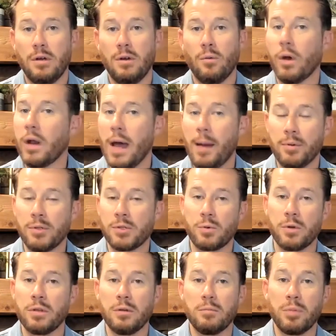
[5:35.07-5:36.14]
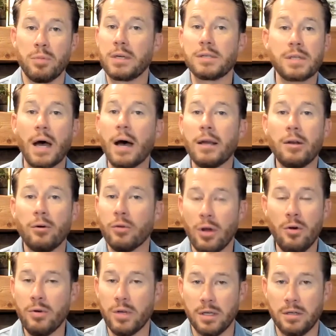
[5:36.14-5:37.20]
what happens with it because I don't
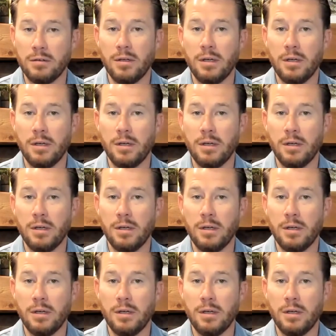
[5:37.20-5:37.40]
own it.